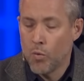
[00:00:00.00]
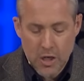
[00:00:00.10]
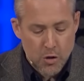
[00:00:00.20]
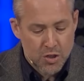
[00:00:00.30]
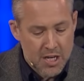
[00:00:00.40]

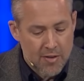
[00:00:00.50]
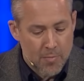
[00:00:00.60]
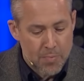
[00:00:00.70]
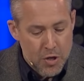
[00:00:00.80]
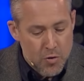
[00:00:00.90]
When you see
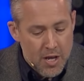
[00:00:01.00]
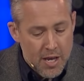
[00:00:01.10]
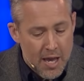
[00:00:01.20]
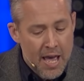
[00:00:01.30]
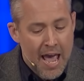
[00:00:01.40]
the
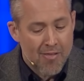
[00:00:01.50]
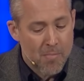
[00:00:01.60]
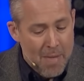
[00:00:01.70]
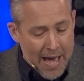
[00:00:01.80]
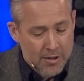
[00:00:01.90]
beauty and
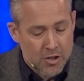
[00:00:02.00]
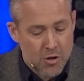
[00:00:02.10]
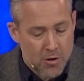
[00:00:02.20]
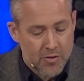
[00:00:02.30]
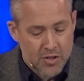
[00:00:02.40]
the
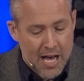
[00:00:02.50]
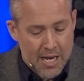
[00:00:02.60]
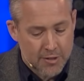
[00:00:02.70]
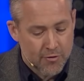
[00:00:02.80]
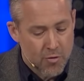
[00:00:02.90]
magnitude and the
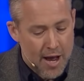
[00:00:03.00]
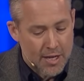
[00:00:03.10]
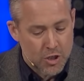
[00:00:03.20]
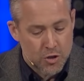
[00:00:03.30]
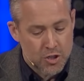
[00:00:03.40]
size of
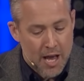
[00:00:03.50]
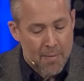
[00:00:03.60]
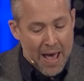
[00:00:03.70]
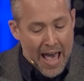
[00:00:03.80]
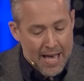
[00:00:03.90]
Christ, you
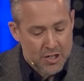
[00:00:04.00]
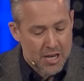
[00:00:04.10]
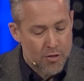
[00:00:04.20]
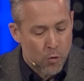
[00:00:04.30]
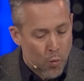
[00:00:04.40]
stop
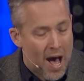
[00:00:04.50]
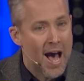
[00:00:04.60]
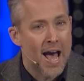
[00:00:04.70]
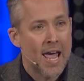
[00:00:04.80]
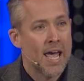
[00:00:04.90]
asking the
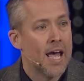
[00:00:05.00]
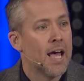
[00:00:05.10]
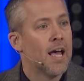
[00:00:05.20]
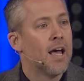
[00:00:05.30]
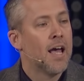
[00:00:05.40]
why
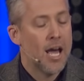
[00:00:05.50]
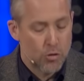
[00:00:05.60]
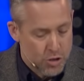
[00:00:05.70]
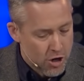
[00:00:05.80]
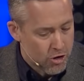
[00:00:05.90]

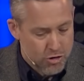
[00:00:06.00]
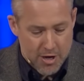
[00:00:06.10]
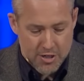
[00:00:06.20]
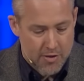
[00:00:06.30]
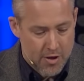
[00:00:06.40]
and you start
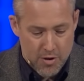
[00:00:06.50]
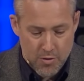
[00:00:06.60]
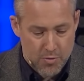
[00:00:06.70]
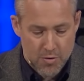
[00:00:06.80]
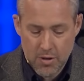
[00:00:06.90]
trusting the
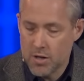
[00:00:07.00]
who.